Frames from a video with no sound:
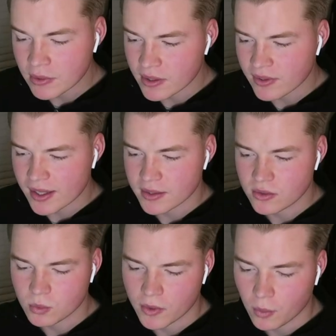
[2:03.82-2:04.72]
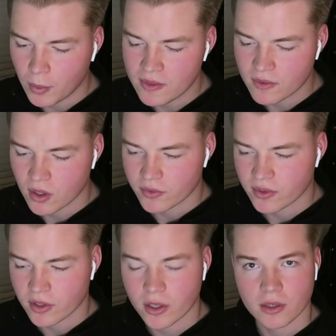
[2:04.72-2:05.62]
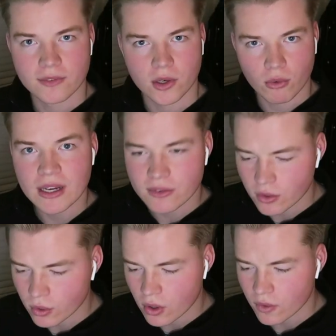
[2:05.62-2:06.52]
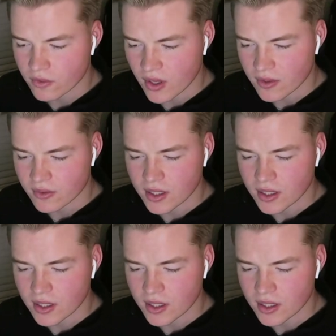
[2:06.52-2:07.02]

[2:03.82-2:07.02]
Henry II won the Winton Novices Hurdle. It's a Grade 2 contest.